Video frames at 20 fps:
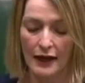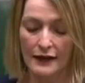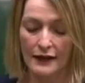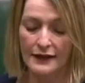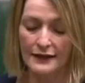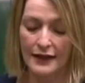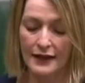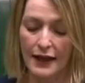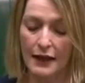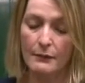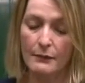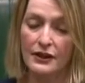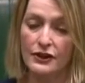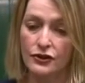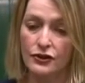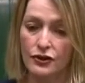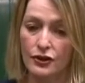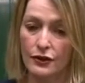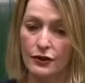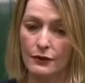The same
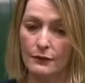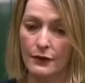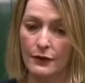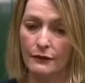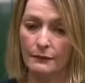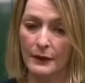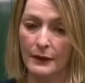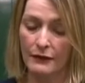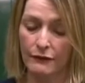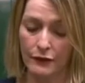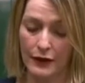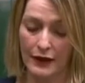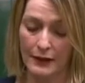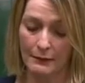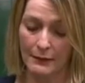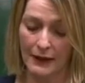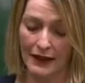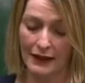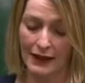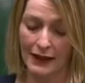is true of my
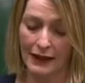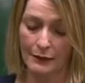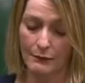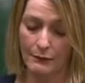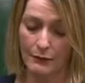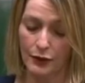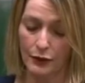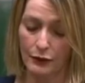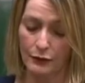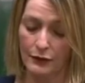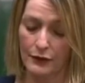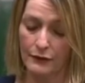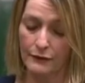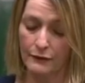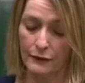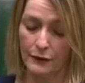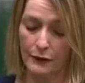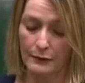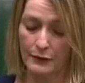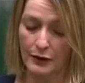friend Madeleine Moon, the
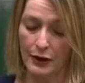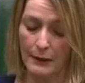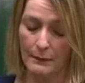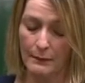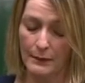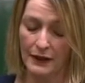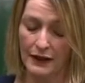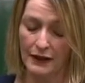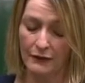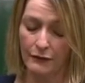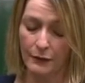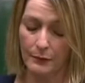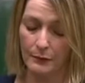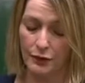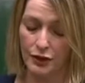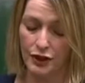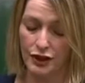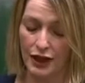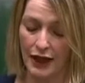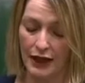former MP for
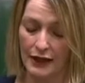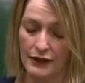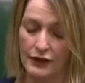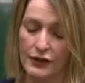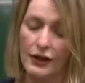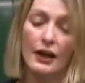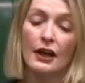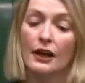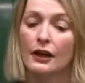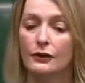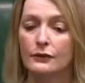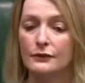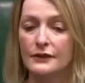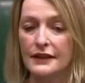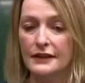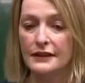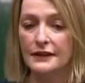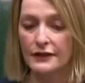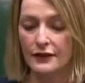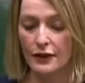Bridgend, who
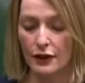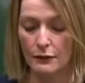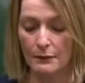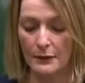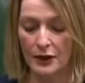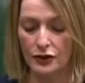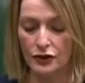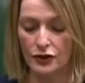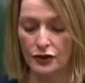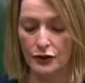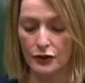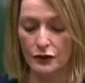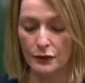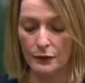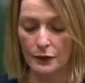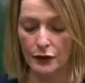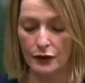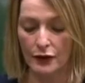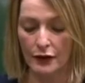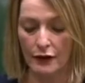did so much
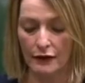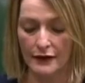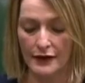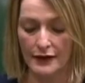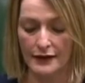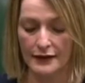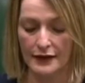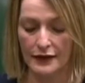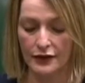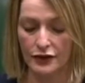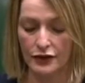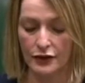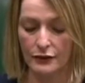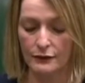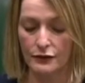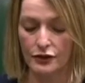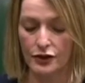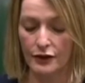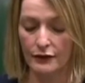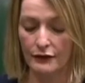good work on this
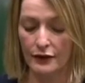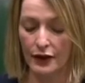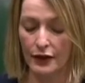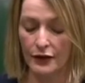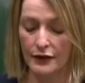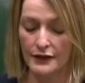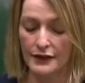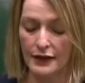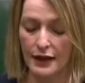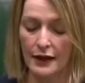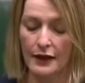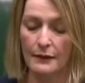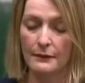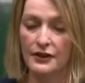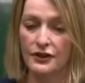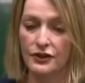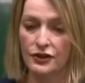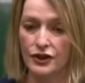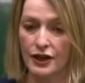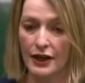issue during her time
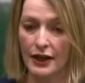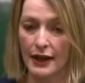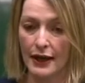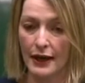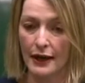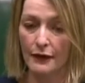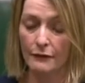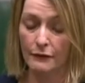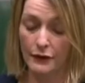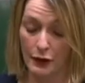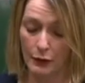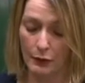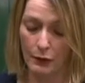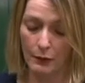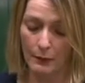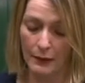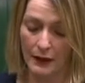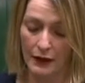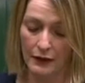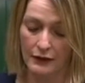as chair of the
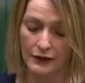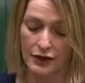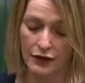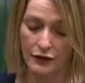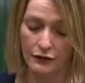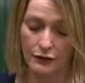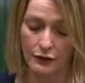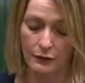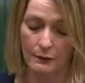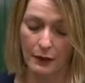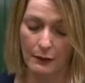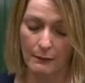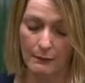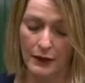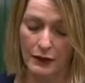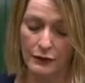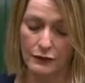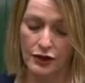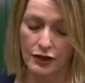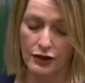all-party group on
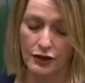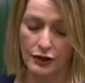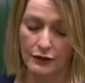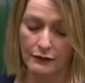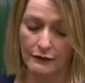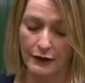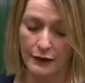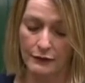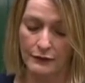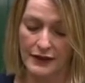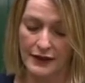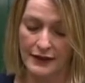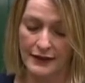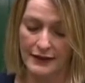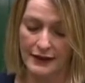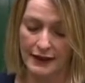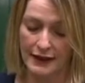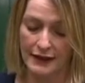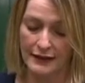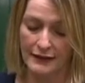motor neurone
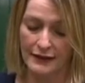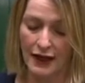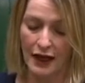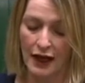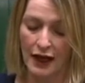disease.